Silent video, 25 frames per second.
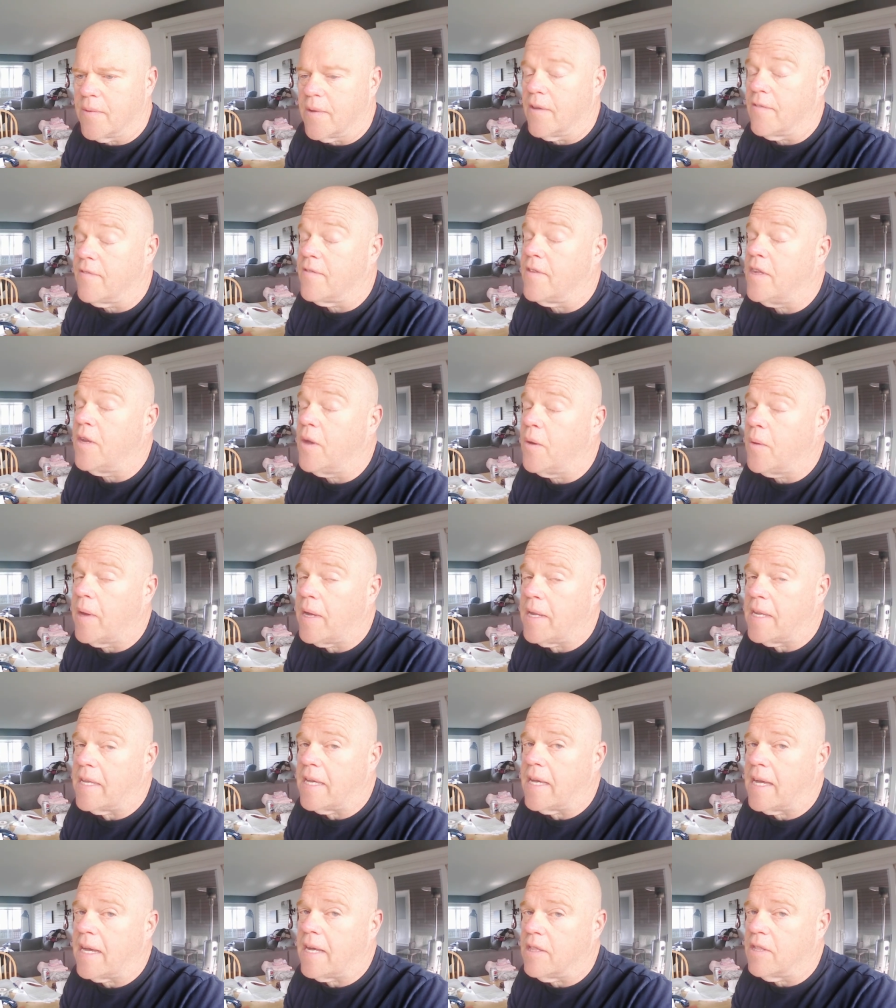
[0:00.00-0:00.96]
we have no
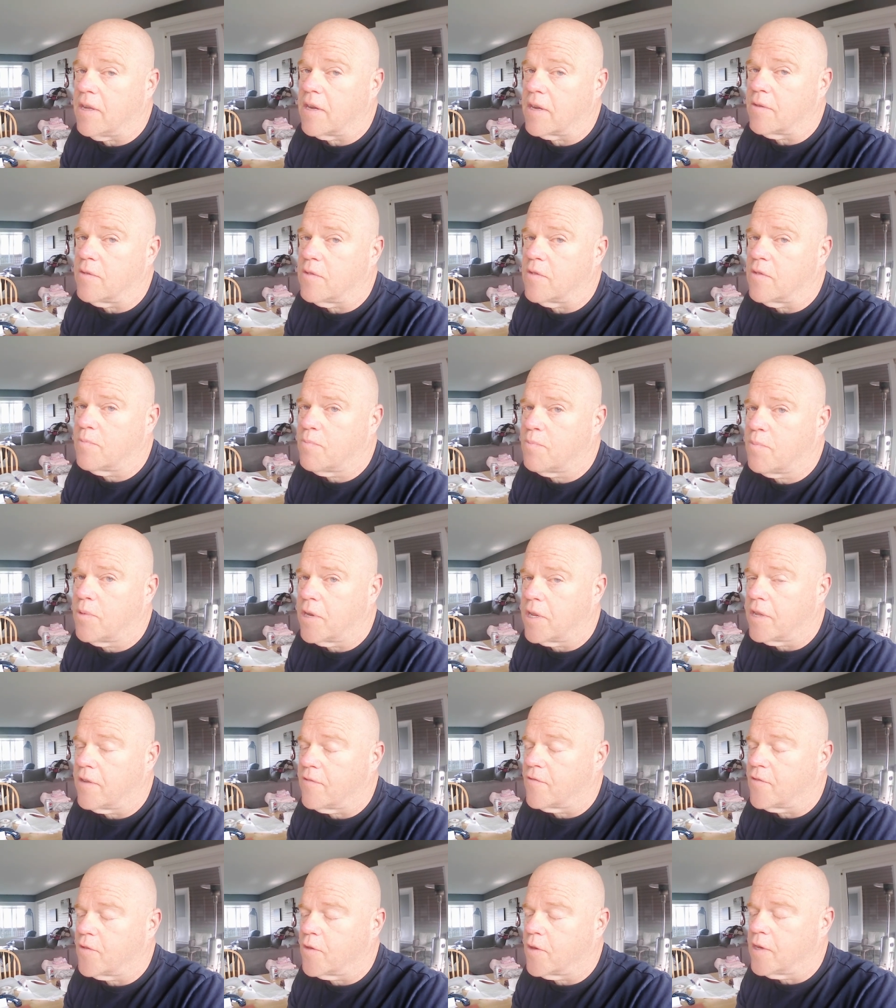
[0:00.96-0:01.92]
idea how long it was put
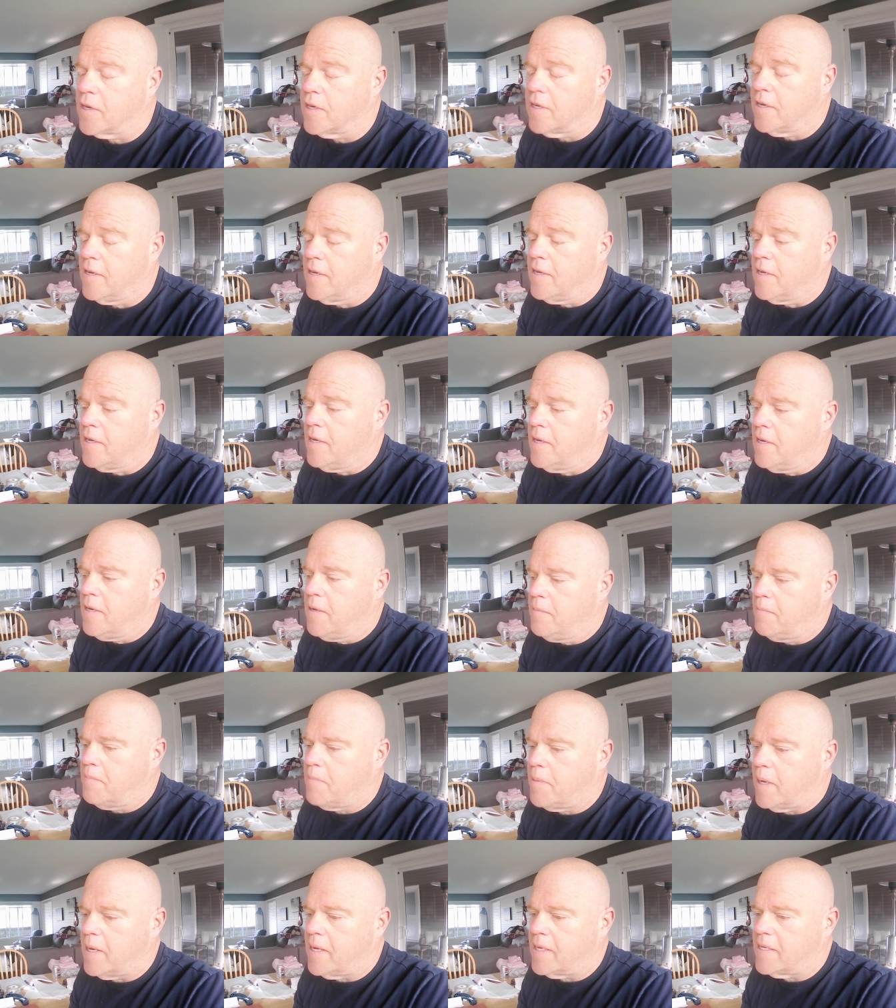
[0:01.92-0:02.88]
in for.
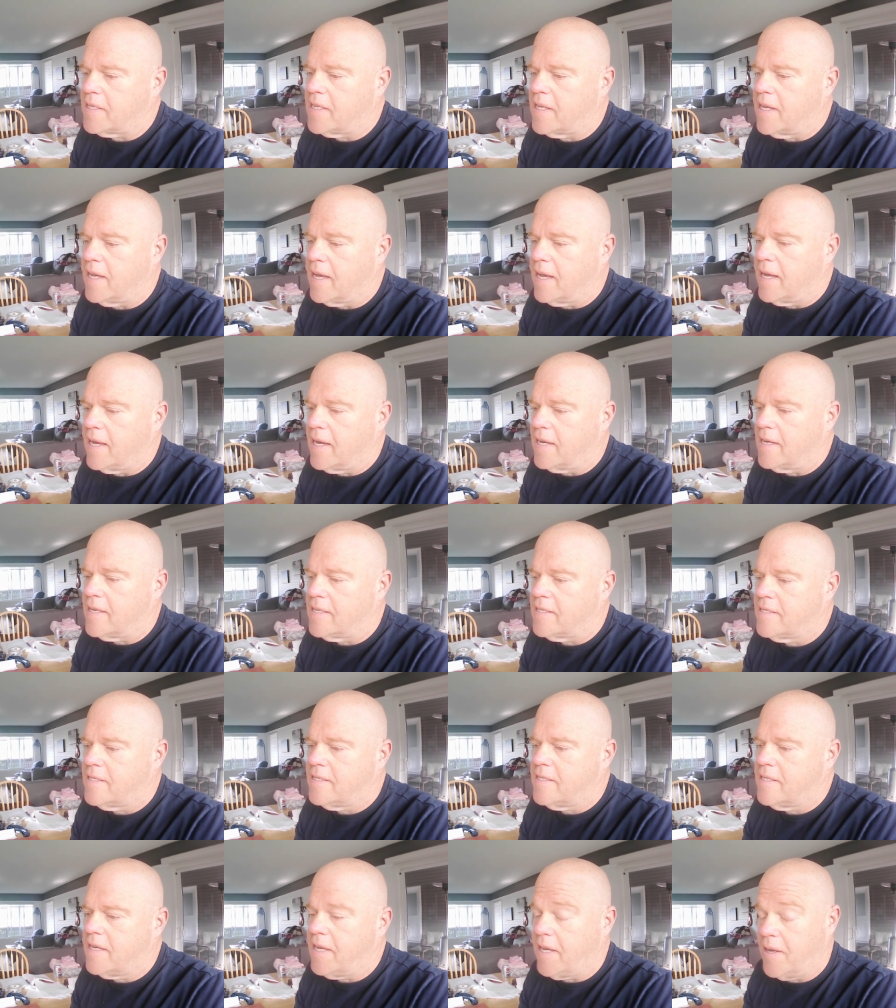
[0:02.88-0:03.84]
But
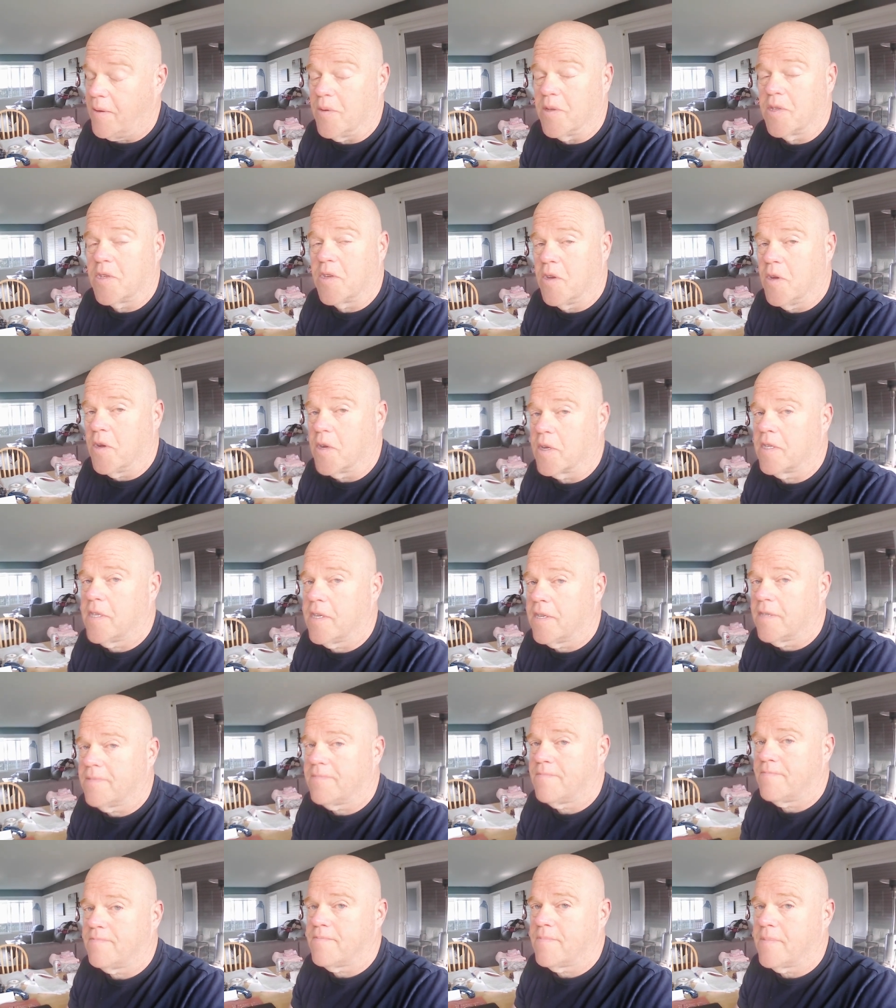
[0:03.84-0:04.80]
it was cooked.
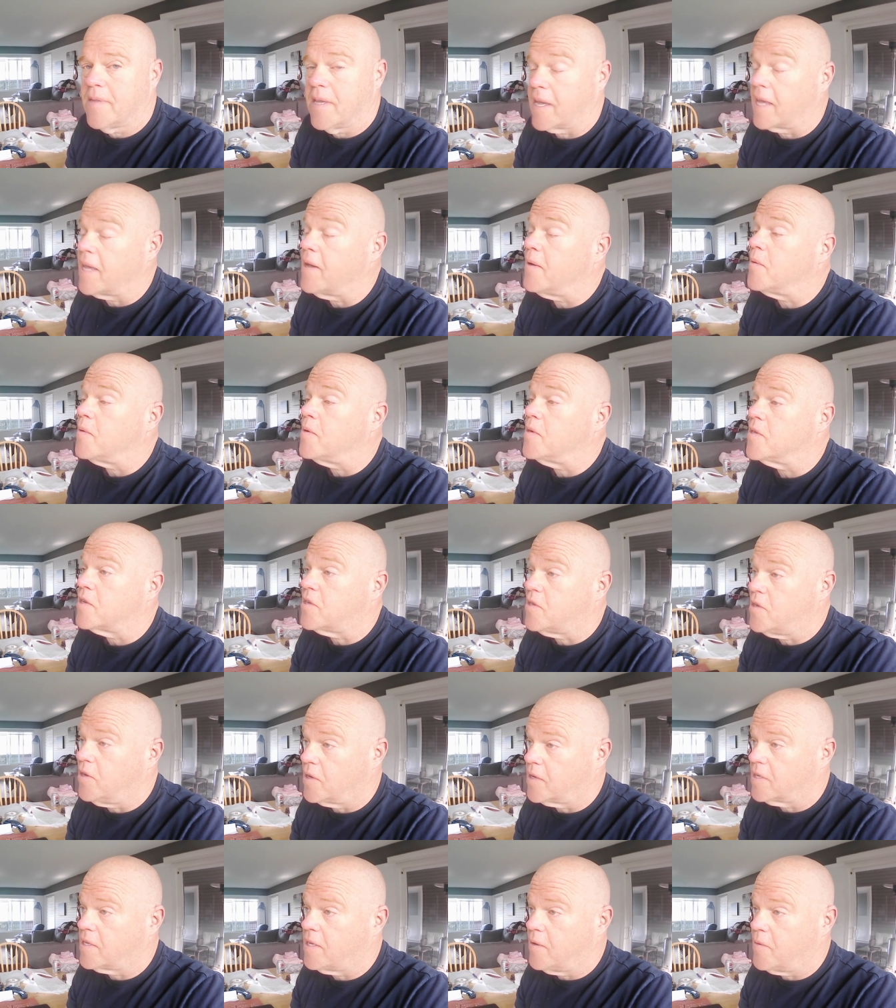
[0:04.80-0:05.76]
Like, it was
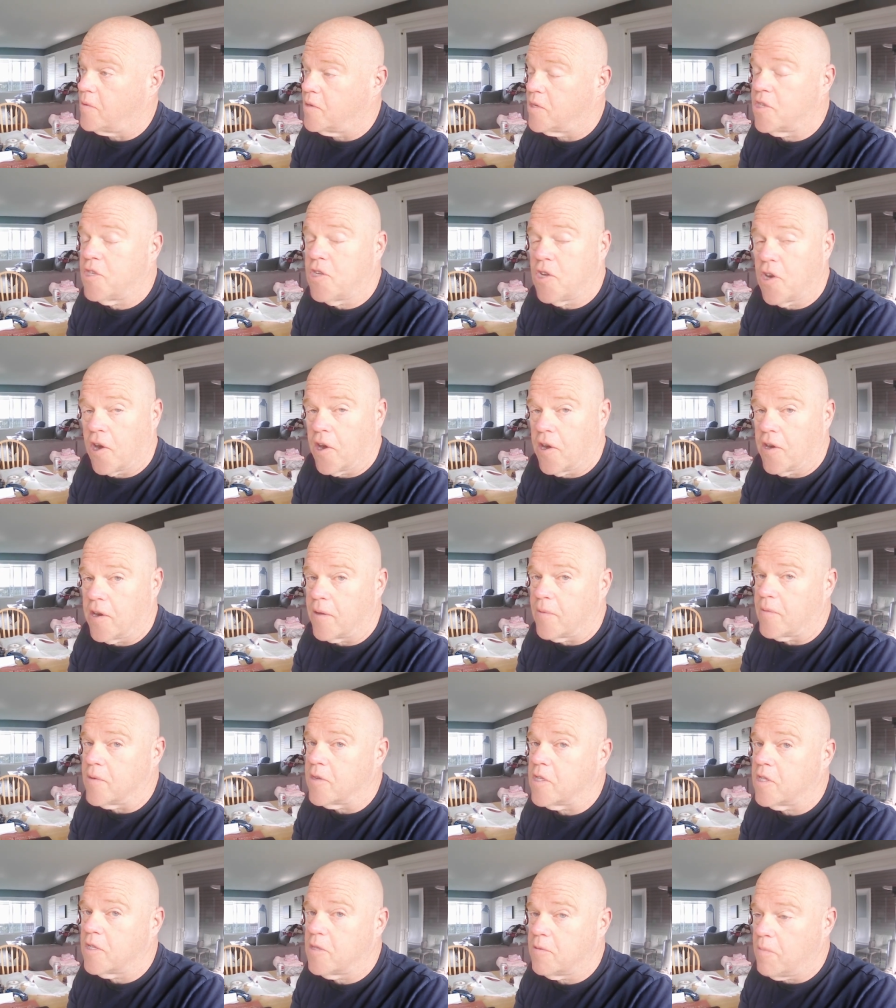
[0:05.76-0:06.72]
cooked. It was charred. It
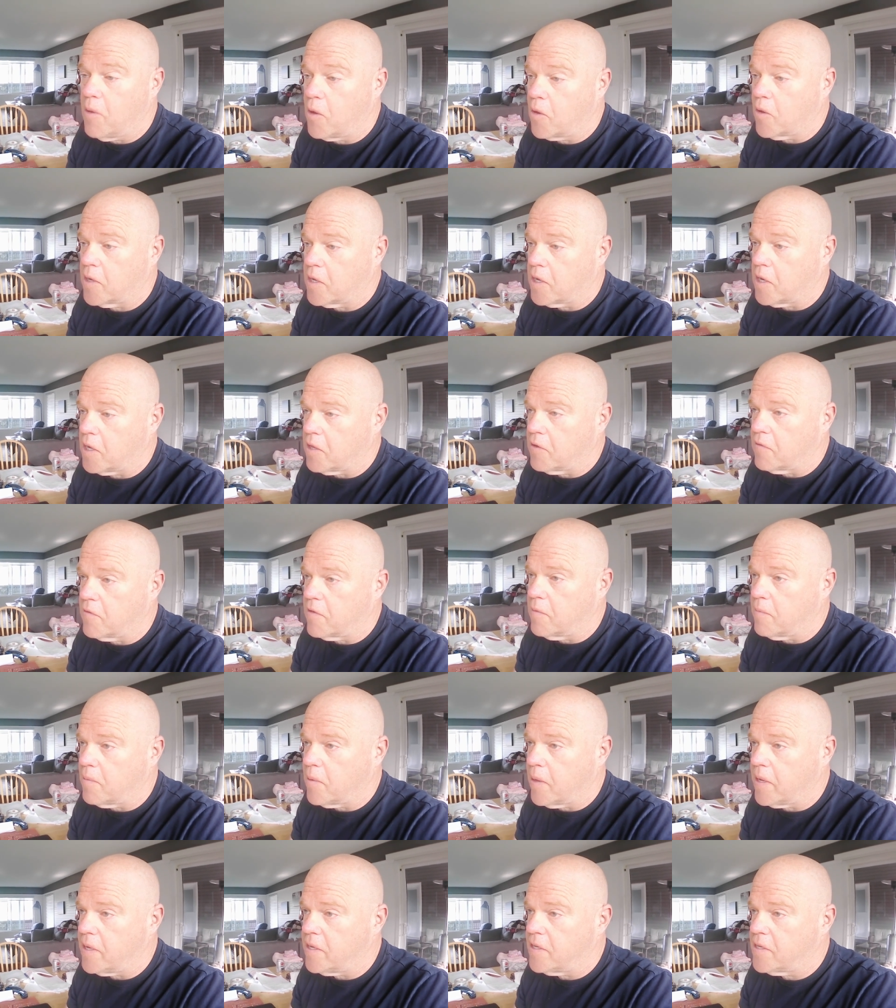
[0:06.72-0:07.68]
was smoking all over the
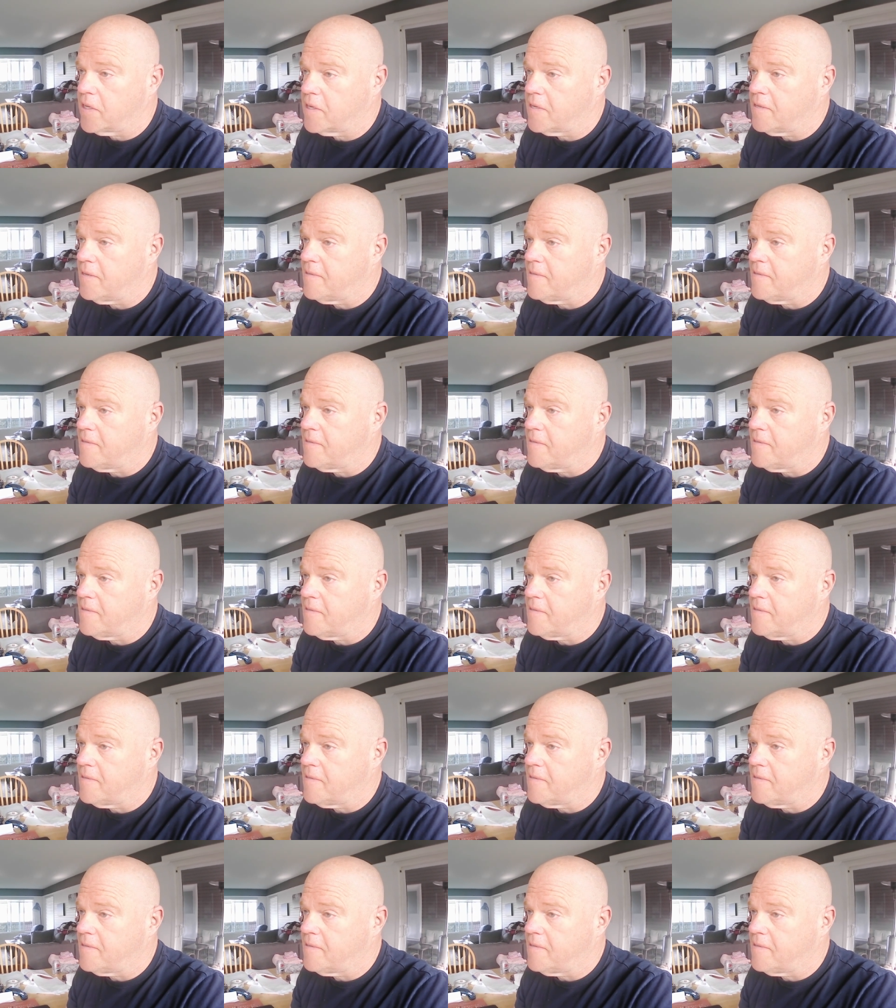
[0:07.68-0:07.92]
place.